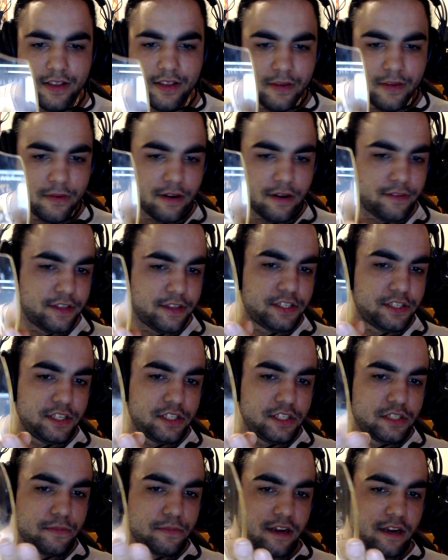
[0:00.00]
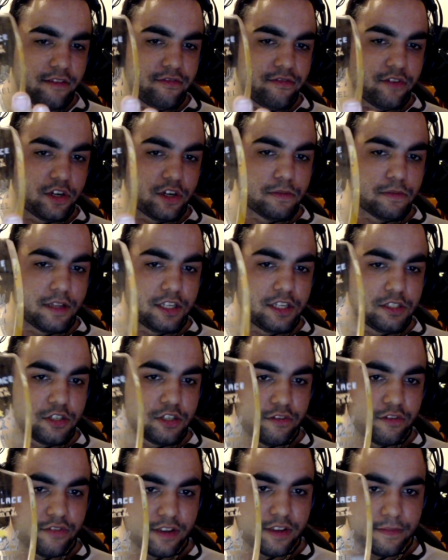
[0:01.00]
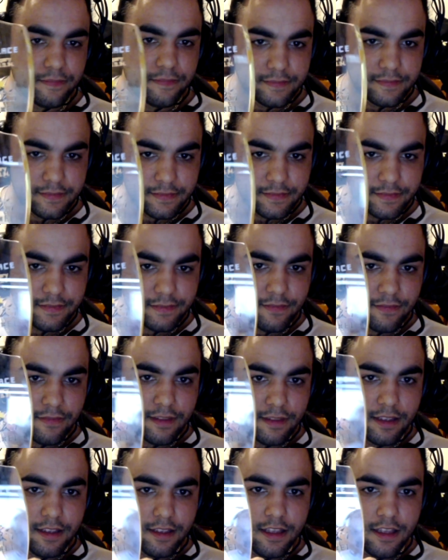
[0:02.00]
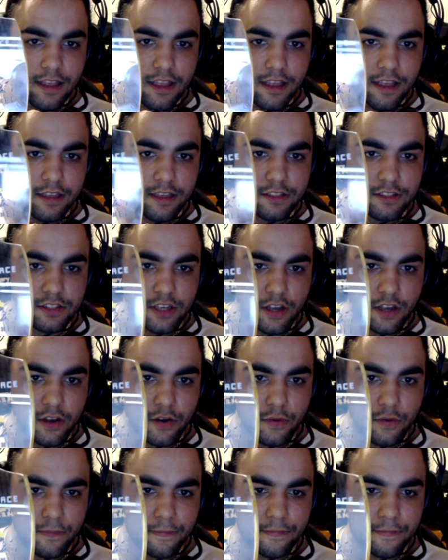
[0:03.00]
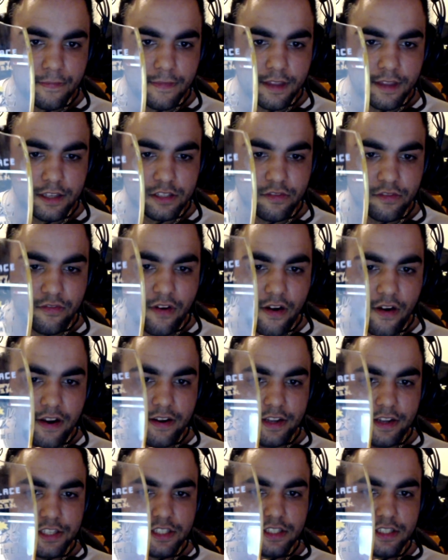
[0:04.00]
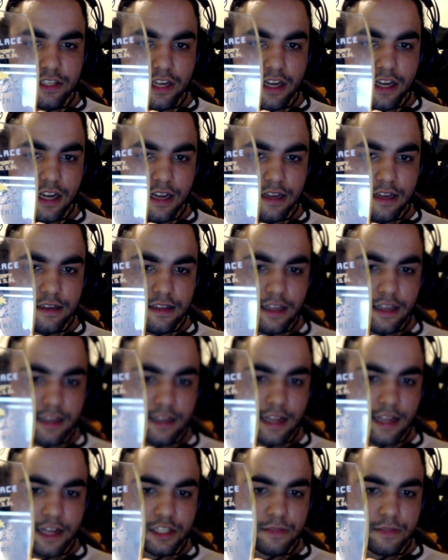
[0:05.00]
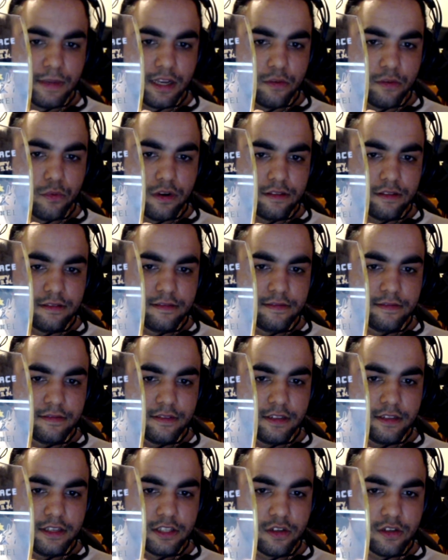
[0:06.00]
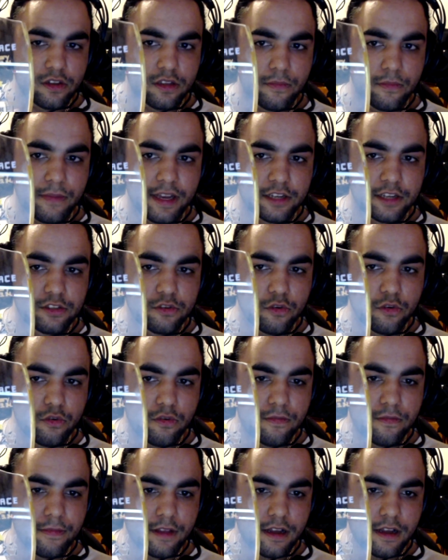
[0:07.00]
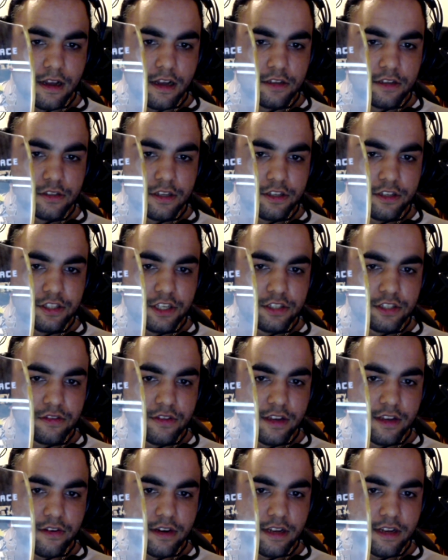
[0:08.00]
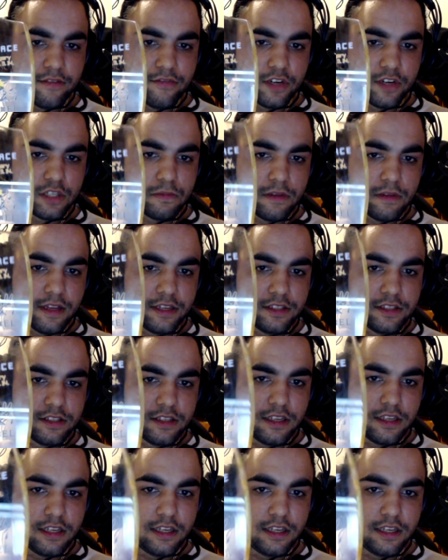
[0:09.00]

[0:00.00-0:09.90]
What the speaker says: But this is my first place trophy. So it's a very nice like glass made one. It's got the Pixel Association thing on it. First place.